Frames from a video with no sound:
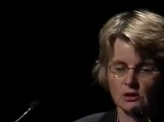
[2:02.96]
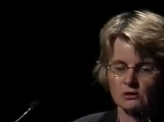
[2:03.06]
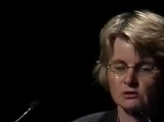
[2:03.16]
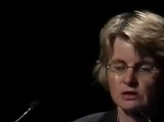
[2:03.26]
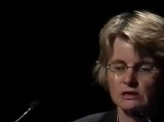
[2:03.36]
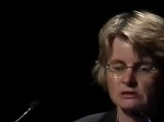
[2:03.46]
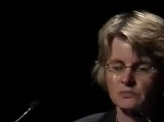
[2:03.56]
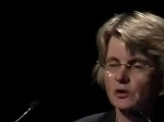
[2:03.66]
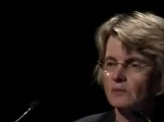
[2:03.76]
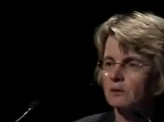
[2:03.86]
So here's the
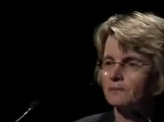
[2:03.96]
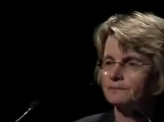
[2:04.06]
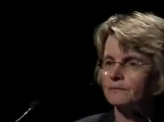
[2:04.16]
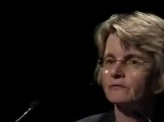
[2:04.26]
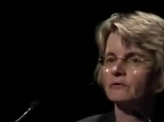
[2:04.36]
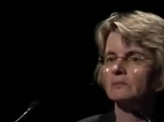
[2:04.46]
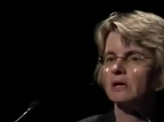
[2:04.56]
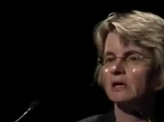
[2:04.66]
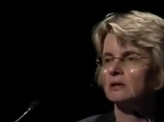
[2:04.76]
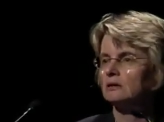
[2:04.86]
problem from
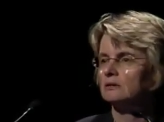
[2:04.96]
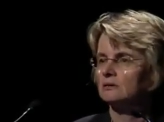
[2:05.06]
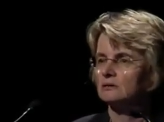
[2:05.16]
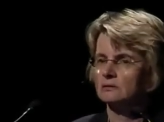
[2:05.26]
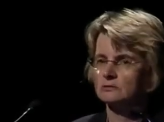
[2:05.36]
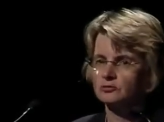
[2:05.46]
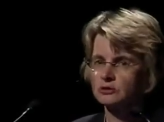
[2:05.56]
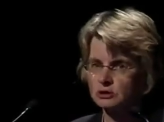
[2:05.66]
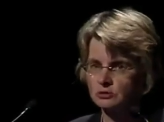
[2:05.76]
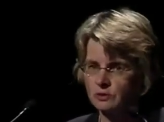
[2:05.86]
a
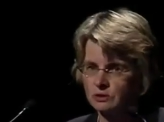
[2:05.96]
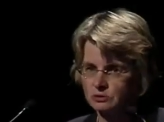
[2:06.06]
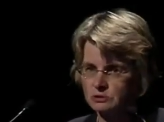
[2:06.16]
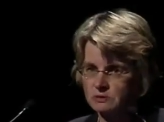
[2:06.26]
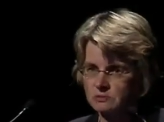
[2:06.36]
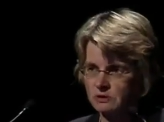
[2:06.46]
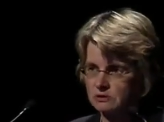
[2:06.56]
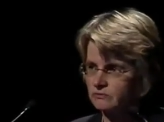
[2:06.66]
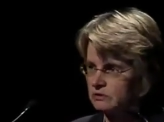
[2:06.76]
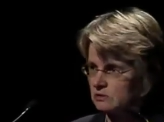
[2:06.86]
traditional records
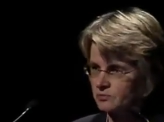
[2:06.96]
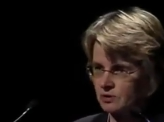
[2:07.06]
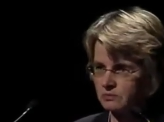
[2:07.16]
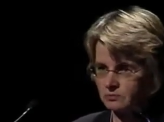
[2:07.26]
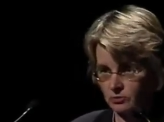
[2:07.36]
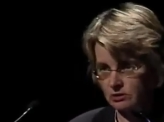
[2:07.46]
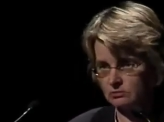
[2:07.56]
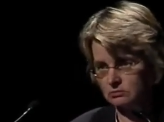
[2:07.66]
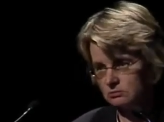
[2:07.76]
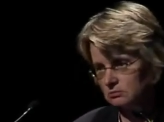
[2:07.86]
perspective. Is it a problem? Well,
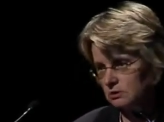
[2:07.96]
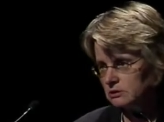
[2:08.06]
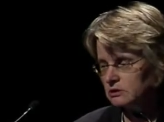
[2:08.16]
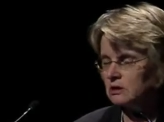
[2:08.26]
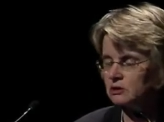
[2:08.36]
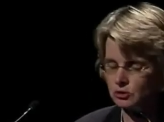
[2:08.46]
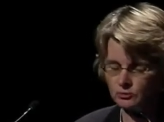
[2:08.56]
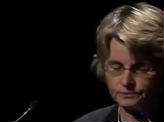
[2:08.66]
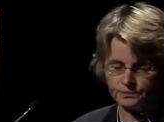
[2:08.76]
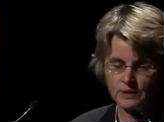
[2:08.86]
it's the issue
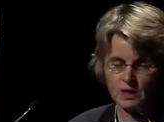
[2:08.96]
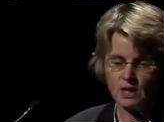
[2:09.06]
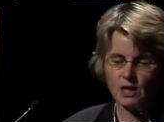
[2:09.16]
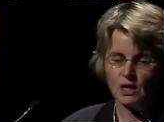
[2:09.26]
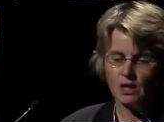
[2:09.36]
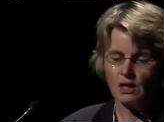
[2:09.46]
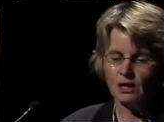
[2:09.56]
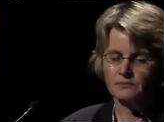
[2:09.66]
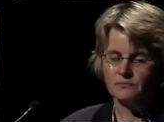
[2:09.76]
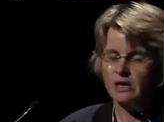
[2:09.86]

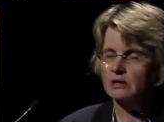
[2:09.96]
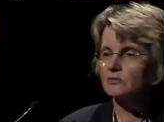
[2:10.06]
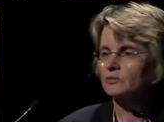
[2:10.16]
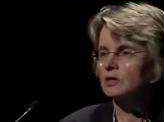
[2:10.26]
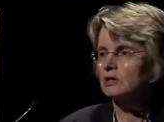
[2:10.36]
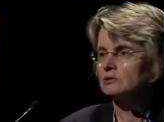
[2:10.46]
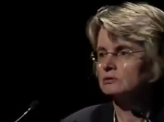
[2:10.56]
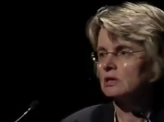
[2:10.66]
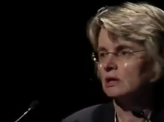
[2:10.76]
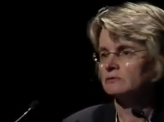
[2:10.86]
um, that we
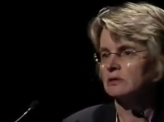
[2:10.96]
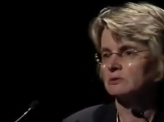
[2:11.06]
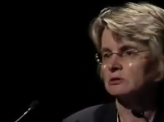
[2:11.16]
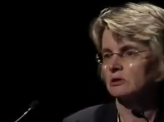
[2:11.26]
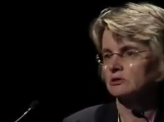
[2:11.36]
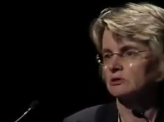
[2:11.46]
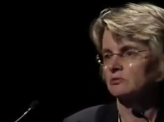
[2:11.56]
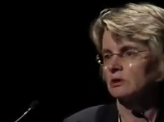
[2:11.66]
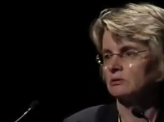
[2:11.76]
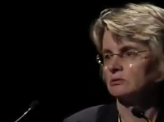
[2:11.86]
used to have semi-structured
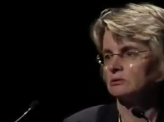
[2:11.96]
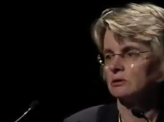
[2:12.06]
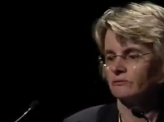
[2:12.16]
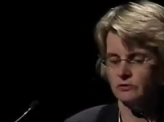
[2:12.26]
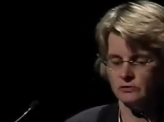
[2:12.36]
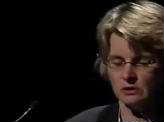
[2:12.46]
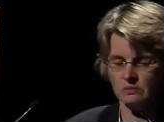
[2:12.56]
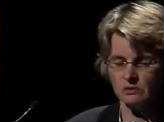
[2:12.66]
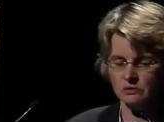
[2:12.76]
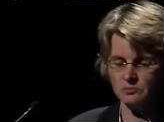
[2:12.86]
records. If you think
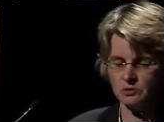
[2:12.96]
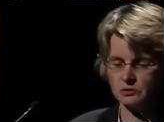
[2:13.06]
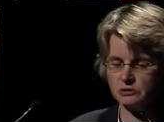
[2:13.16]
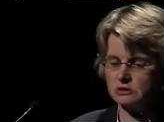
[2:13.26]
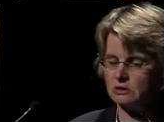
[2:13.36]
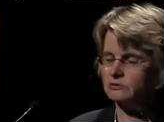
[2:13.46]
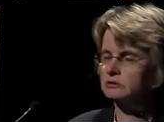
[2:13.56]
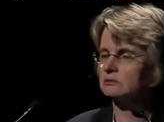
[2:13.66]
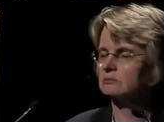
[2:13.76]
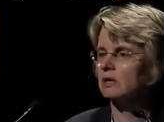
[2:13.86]
about the births, deaths
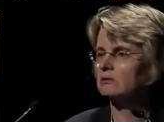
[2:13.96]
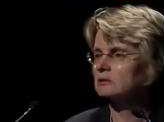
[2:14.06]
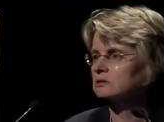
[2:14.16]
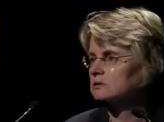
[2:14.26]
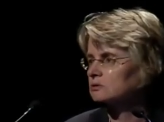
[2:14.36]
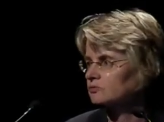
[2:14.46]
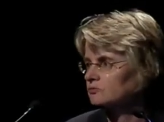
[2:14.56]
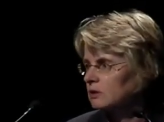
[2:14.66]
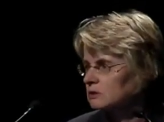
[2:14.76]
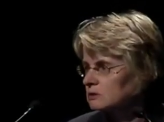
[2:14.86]
and marriages
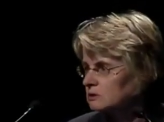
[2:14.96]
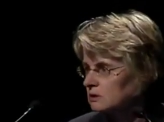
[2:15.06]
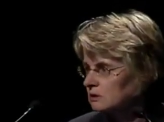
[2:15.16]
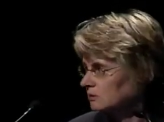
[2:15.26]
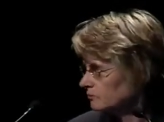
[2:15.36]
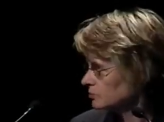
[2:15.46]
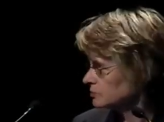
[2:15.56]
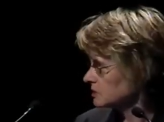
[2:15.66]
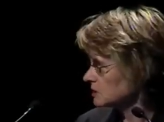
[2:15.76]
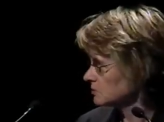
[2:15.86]
register, and of
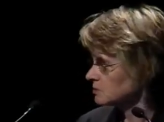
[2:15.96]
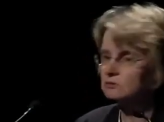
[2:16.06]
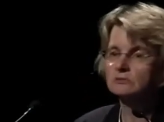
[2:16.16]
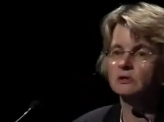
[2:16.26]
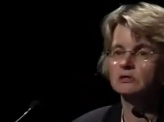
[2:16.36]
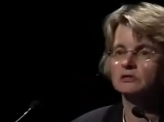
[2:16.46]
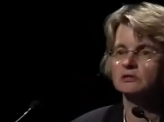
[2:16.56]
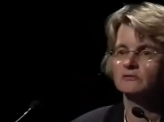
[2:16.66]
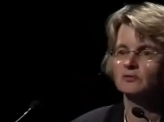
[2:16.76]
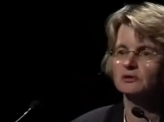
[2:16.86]
course, yes, we do register
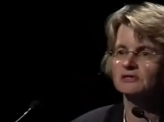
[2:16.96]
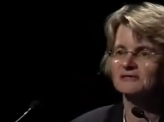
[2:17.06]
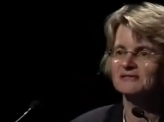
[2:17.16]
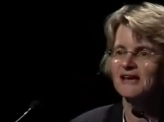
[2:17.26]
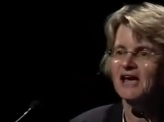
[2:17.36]
divorces,